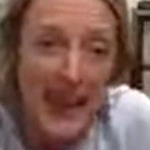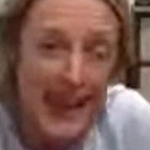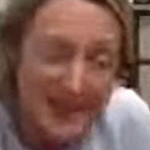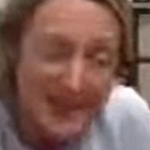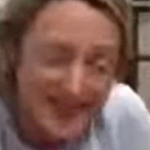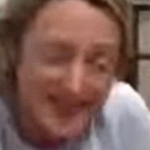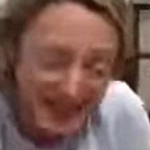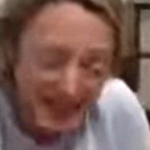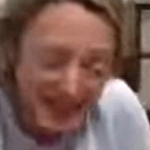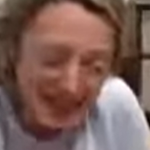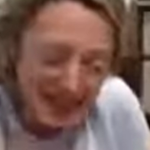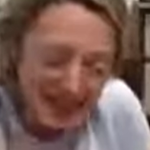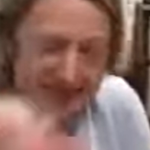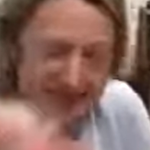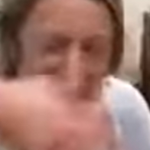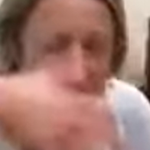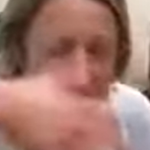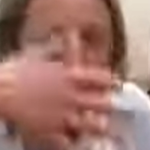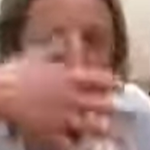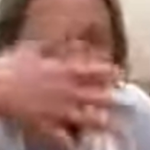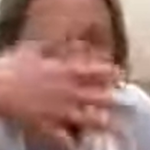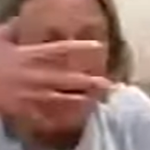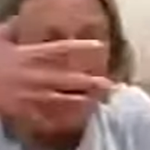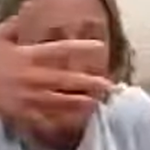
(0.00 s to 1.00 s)
Exhale,
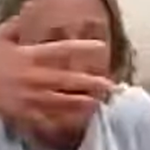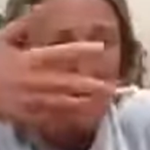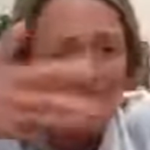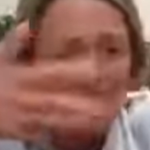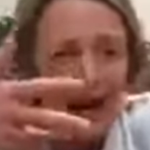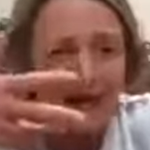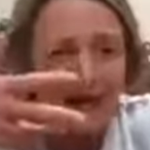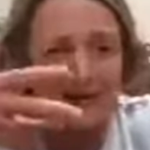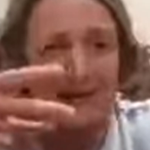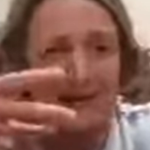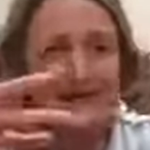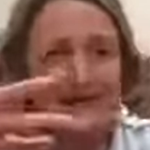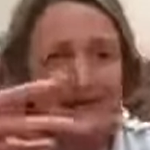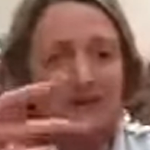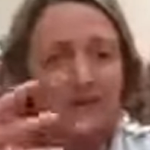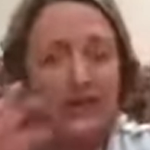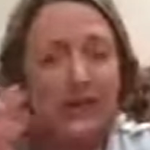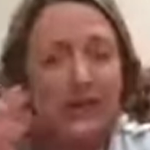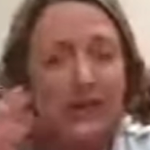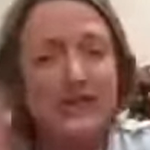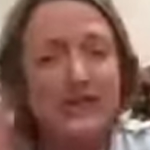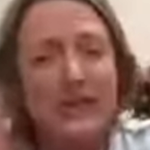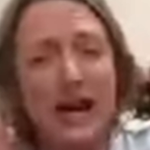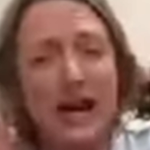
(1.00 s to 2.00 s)
curl pelvis.
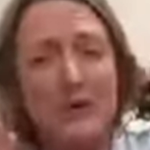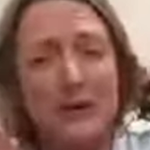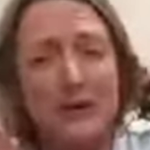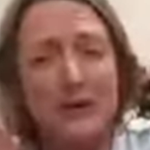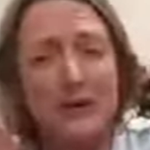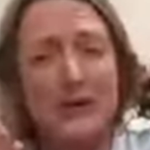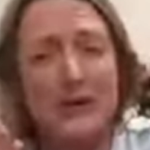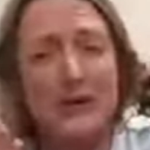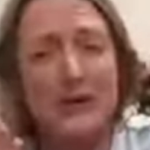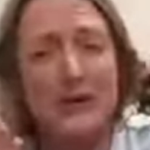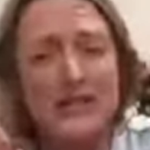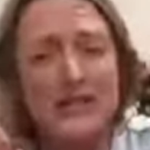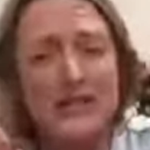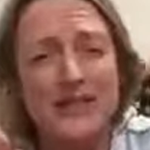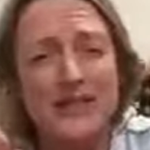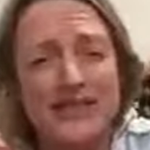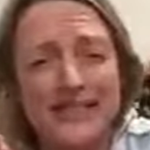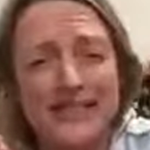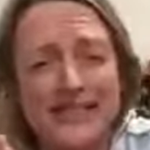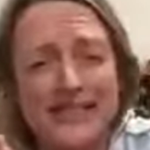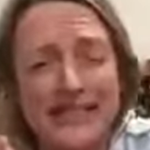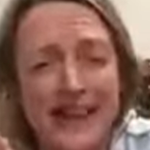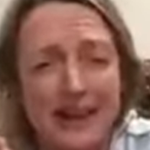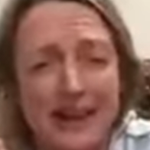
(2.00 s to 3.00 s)
Reach elbows
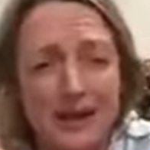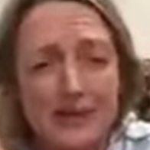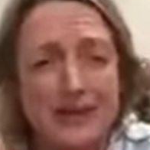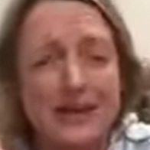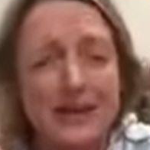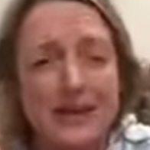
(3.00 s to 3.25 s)
skywards.